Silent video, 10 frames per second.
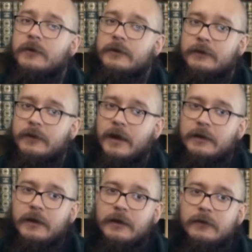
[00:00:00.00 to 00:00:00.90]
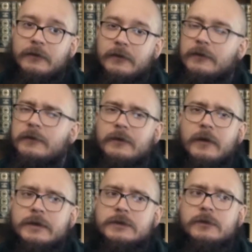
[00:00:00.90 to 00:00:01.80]
with these techniques. In
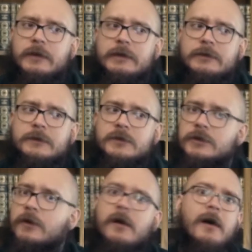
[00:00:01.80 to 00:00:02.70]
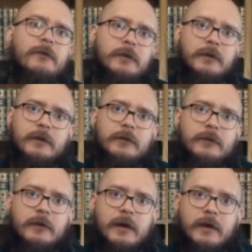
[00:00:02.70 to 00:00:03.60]
massage school, they seem to start off with
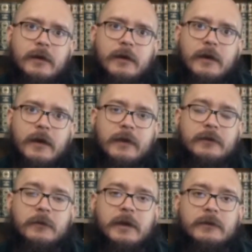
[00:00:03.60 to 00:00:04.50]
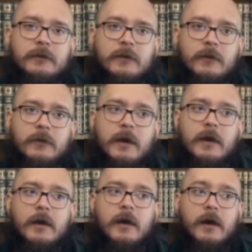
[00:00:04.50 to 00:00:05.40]
this as a means to
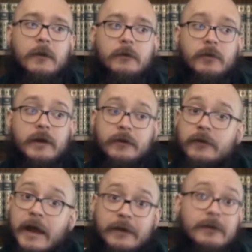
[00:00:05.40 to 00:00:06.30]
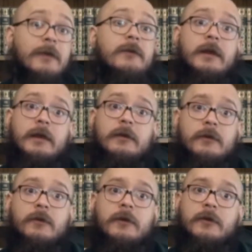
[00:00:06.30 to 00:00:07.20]
bring creativity
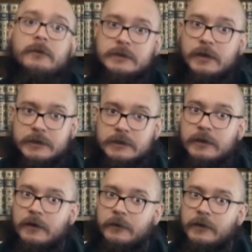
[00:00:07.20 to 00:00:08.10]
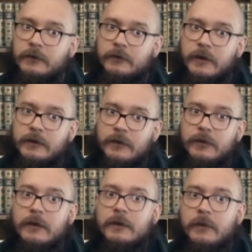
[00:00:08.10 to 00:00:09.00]
to our new massage therapists, right? To
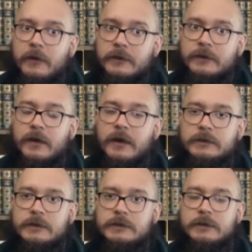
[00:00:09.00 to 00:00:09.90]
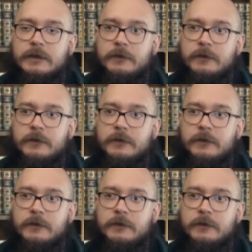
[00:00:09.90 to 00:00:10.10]
think about massage as